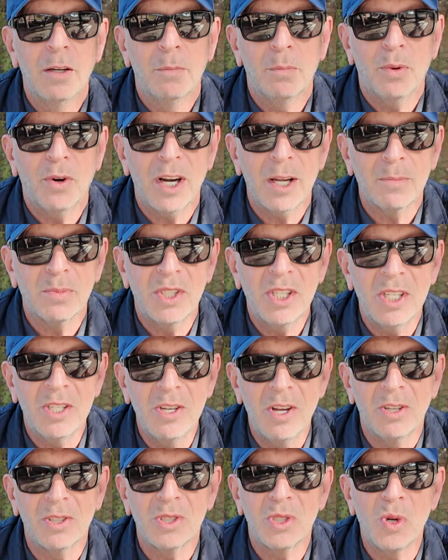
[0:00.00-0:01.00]
perhaps he's
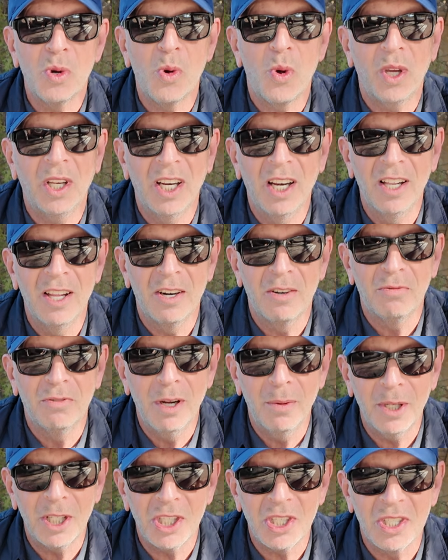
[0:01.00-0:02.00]
not talking a load of
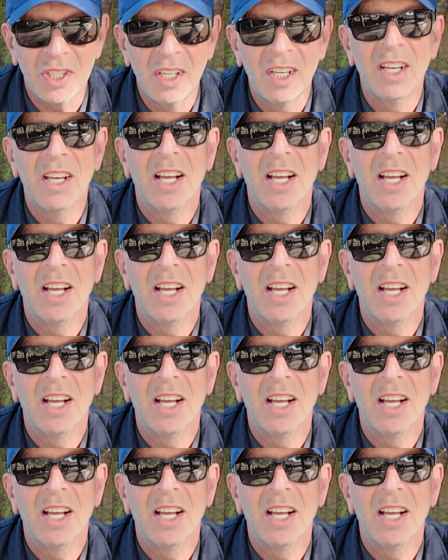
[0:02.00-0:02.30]
rubbish,